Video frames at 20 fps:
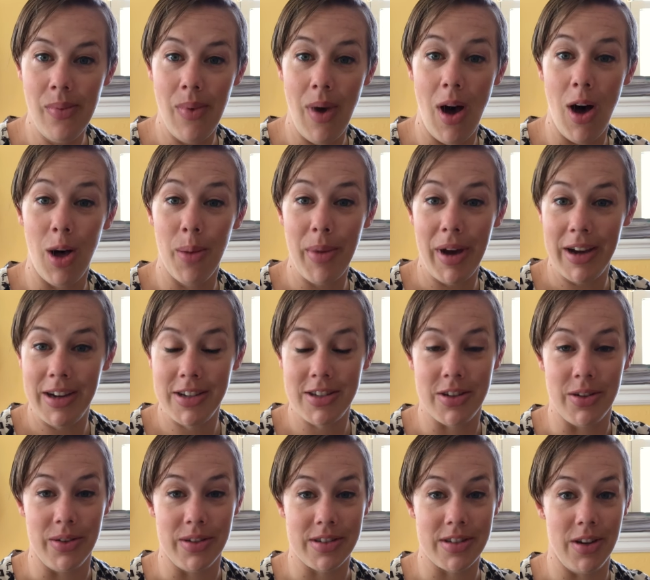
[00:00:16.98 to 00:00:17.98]
all my
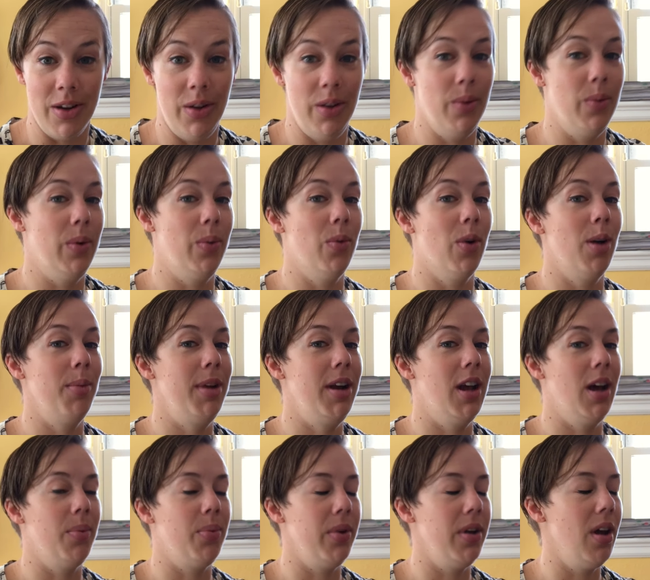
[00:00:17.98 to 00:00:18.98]
students know that when warming
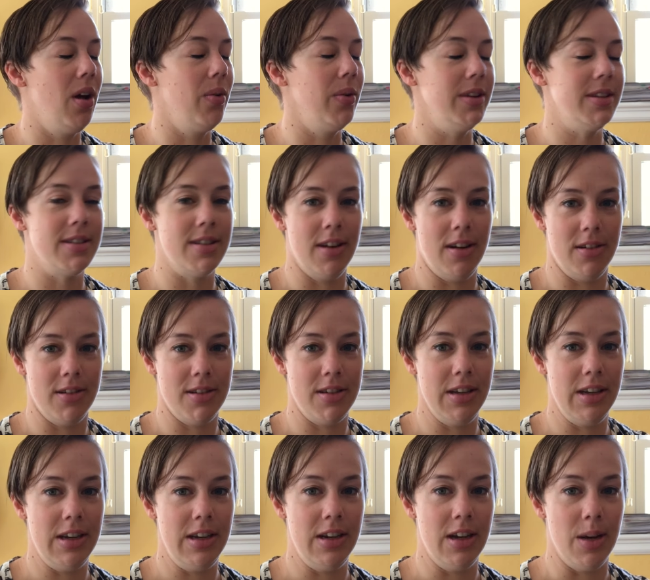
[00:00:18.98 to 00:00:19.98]
up, we always start
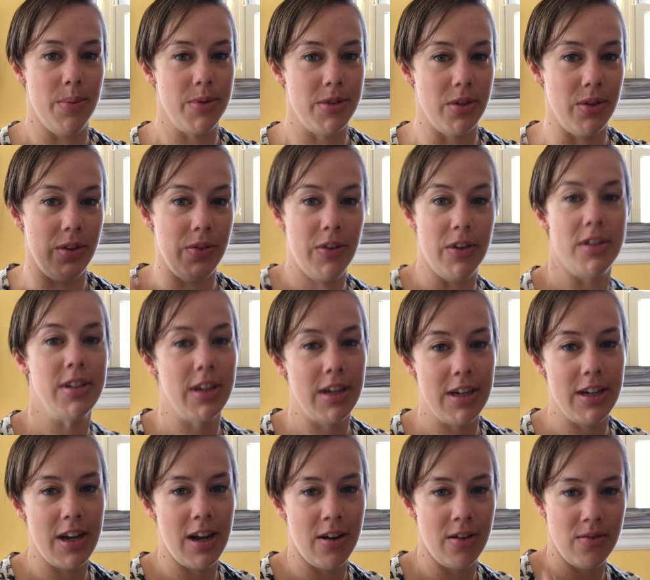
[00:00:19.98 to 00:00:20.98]
standing up. So if you're
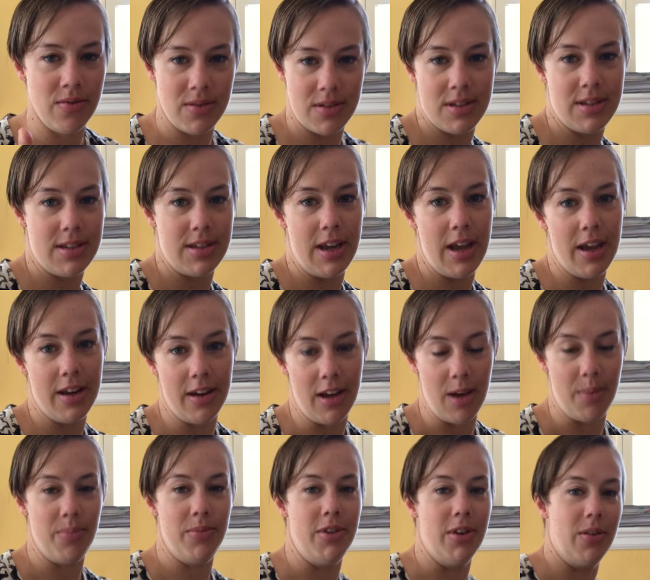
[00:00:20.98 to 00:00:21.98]
sitting down, stand
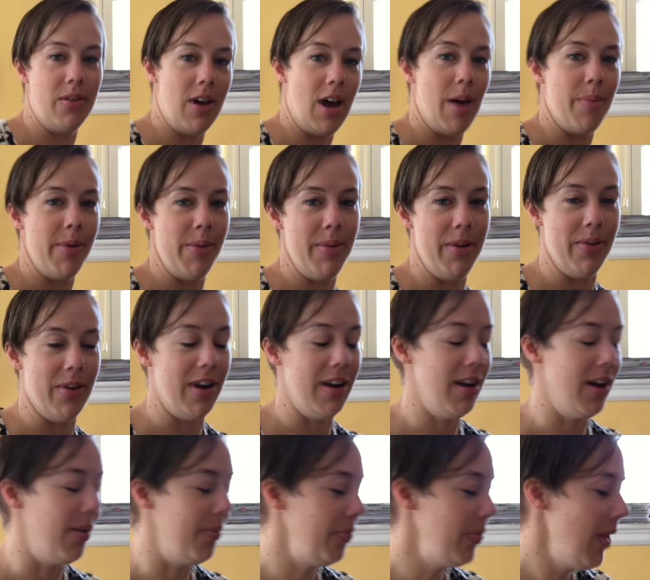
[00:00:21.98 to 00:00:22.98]
up. Don't copy me right
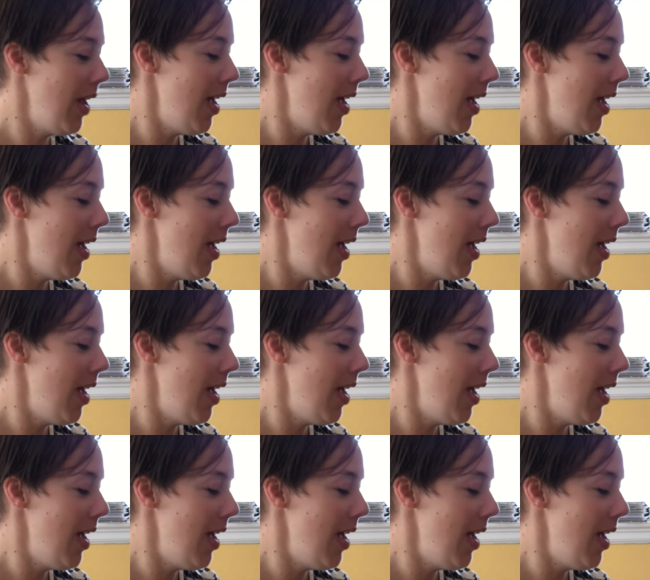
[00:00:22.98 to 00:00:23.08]
now.